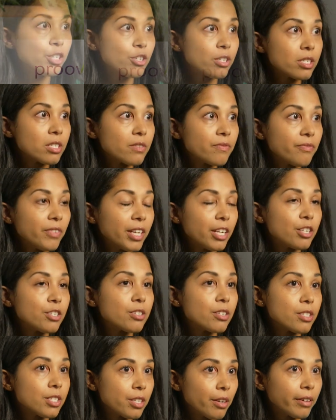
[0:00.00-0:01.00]
just
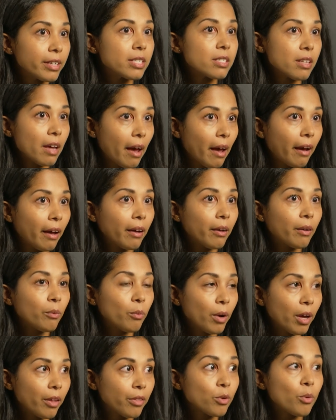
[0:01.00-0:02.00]
finished a Series A
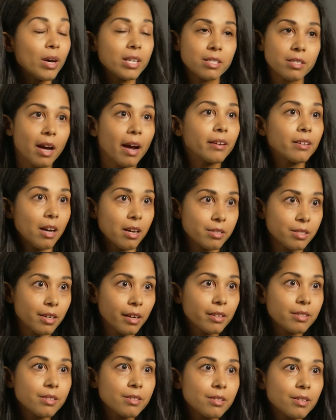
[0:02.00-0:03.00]
with Quest
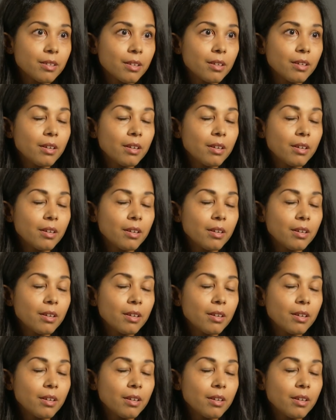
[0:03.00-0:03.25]
Diagnostics,